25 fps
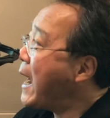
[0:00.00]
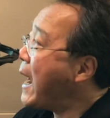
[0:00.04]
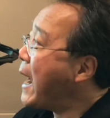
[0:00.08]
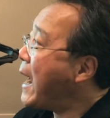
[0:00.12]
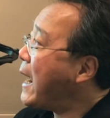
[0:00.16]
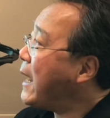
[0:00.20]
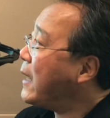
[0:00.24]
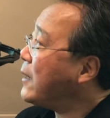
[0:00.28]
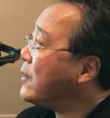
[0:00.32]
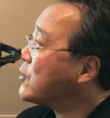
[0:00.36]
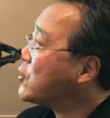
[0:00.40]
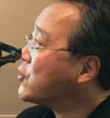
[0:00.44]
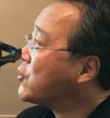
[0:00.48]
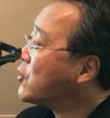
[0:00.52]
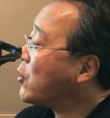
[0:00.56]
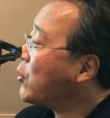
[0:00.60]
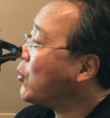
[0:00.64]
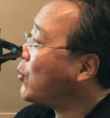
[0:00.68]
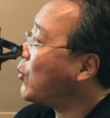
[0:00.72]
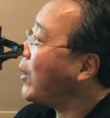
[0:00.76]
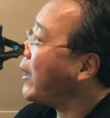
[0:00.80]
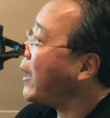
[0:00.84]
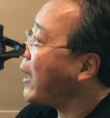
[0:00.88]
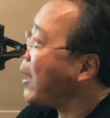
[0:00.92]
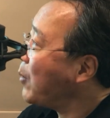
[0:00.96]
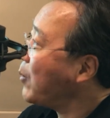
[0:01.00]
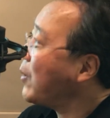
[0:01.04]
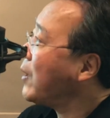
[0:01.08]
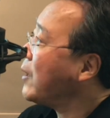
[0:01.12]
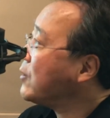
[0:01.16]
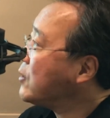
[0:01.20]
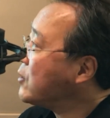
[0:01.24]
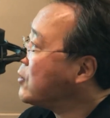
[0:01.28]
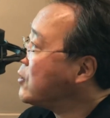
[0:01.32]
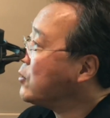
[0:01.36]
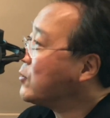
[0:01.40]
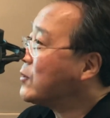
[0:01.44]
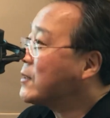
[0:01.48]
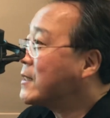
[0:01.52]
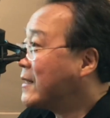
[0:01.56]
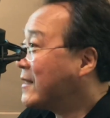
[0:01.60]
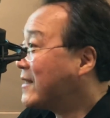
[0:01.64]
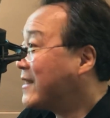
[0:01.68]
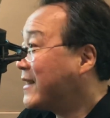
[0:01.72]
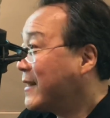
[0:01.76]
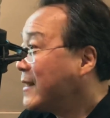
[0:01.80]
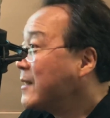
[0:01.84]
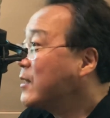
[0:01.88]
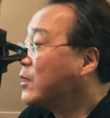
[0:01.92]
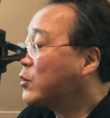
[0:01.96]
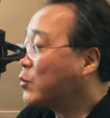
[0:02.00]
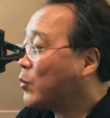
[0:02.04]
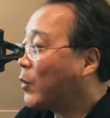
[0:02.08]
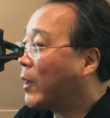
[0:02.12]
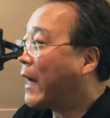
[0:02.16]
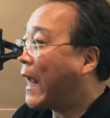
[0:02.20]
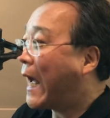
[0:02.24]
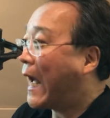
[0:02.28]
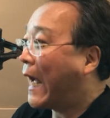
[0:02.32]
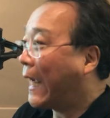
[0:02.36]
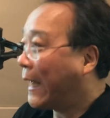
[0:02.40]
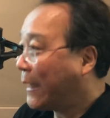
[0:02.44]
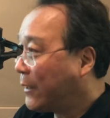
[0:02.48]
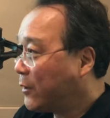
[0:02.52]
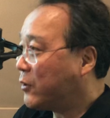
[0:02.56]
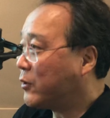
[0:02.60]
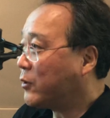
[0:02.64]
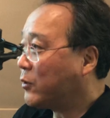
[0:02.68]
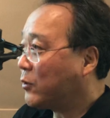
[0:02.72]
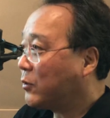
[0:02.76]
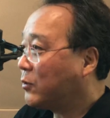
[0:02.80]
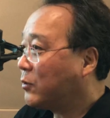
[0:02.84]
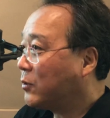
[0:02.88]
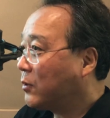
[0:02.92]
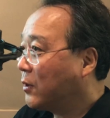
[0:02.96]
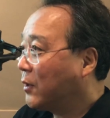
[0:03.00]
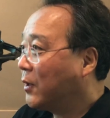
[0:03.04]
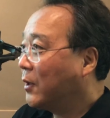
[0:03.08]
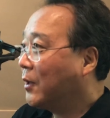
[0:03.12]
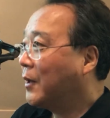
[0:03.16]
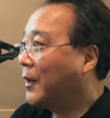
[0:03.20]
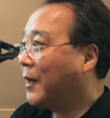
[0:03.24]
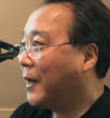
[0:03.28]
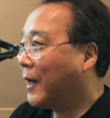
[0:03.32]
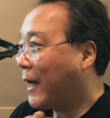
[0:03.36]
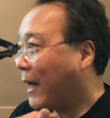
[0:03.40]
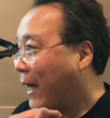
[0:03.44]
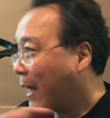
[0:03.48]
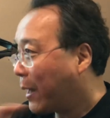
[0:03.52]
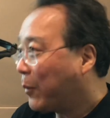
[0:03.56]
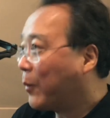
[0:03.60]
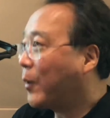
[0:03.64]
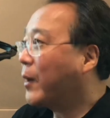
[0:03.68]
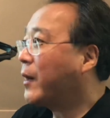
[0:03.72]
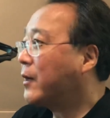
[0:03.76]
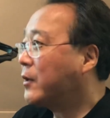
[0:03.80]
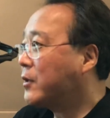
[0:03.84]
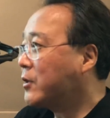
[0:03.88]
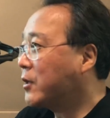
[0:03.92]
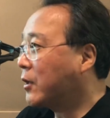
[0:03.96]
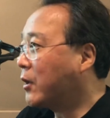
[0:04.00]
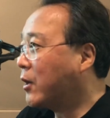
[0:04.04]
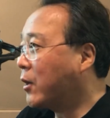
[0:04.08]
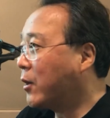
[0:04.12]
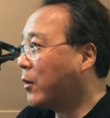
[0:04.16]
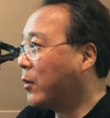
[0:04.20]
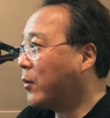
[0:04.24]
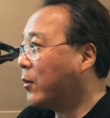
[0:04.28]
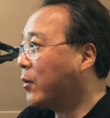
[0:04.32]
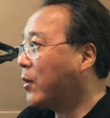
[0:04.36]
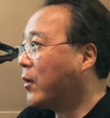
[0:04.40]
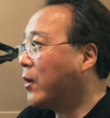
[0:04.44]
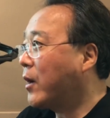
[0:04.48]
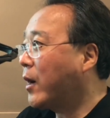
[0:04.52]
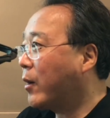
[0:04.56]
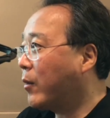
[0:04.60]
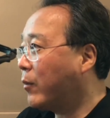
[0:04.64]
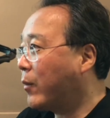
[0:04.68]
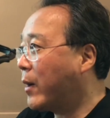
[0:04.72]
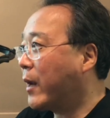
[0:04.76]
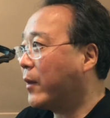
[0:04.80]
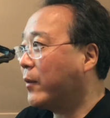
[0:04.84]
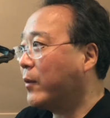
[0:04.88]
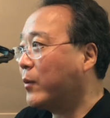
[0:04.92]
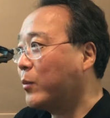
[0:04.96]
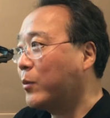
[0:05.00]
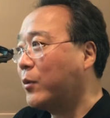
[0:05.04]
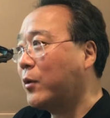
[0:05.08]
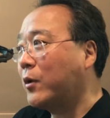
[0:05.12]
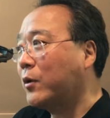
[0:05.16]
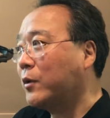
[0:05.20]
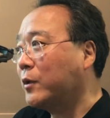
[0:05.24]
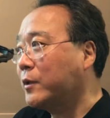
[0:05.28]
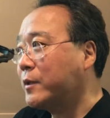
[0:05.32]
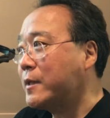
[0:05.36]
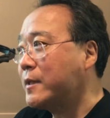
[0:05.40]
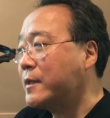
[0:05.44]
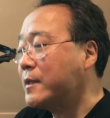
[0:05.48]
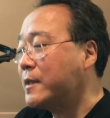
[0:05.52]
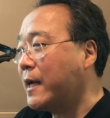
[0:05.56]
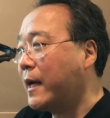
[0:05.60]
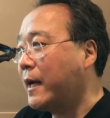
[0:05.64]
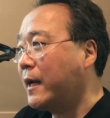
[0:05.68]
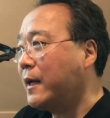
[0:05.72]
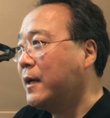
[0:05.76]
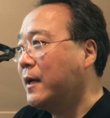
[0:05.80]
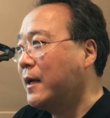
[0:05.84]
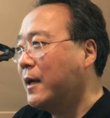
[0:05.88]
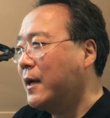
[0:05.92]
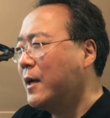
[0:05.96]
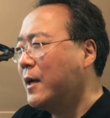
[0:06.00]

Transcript: And so what I wanted to do, since this is what I do, I wanted to go around the world to say,